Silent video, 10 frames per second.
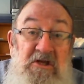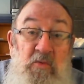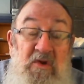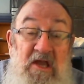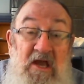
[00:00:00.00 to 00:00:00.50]

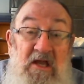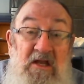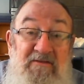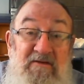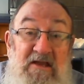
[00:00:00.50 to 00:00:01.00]
We are
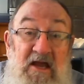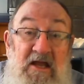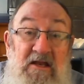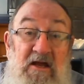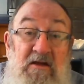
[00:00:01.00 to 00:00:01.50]
living
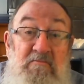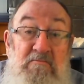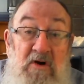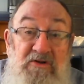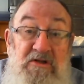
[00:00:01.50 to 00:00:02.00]
under
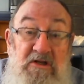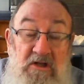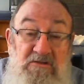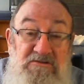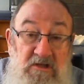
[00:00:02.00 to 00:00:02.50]
modern
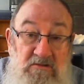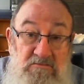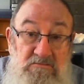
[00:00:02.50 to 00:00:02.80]
culture.